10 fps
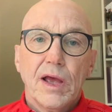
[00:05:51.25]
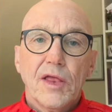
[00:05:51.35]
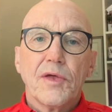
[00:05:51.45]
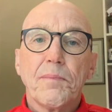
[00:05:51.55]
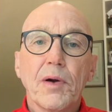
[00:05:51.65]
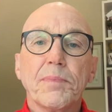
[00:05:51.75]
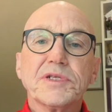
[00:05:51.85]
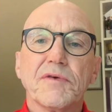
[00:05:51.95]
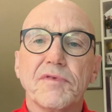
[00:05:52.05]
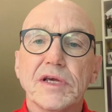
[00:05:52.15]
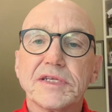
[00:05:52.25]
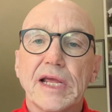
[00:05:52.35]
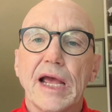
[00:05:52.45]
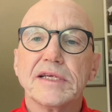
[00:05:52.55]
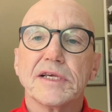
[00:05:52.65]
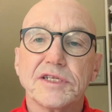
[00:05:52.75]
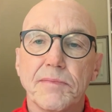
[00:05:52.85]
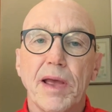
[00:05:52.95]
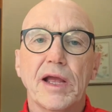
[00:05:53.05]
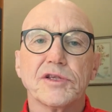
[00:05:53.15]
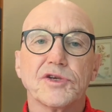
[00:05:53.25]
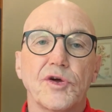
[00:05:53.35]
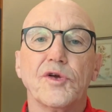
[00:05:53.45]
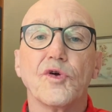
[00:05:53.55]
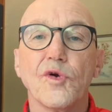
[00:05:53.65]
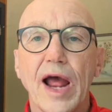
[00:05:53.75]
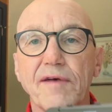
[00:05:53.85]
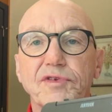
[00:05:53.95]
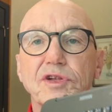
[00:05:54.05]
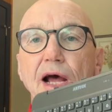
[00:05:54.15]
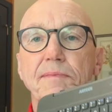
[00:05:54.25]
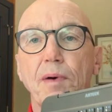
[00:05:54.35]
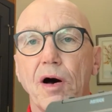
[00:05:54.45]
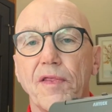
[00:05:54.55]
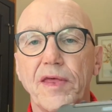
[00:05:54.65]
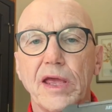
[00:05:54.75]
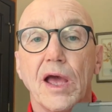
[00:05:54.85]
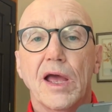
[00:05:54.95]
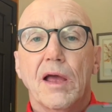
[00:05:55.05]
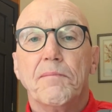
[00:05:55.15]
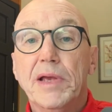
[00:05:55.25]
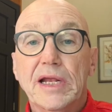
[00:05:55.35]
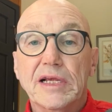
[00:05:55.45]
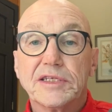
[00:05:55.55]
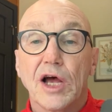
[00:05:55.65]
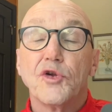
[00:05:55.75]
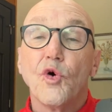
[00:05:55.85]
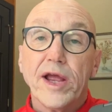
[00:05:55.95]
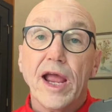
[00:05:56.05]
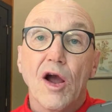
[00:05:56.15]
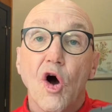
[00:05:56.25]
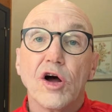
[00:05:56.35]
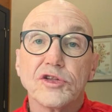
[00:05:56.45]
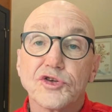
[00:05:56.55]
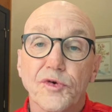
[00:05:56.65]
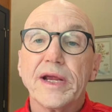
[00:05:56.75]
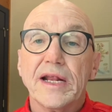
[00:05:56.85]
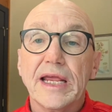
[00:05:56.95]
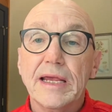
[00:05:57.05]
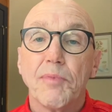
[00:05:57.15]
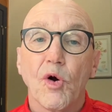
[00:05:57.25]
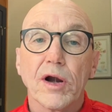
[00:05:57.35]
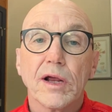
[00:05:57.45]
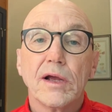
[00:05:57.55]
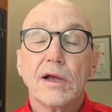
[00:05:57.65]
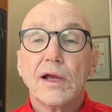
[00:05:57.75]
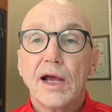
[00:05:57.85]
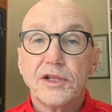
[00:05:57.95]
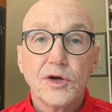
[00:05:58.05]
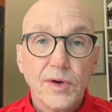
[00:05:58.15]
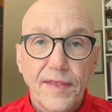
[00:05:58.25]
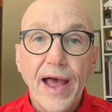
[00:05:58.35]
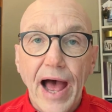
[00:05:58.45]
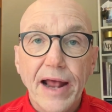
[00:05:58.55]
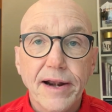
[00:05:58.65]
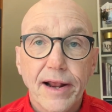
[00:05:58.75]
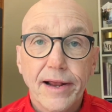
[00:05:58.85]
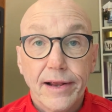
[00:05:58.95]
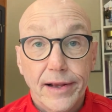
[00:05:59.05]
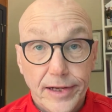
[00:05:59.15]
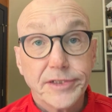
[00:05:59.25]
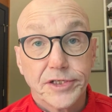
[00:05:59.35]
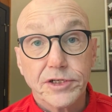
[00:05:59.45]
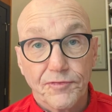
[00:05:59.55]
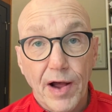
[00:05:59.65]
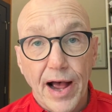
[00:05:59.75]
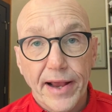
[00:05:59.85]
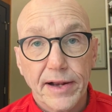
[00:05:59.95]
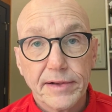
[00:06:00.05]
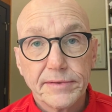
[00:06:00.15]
The purpose of this case is to make it so you don't have to type on the Mini's annoying on-screen keyboard. But doing that is just fine.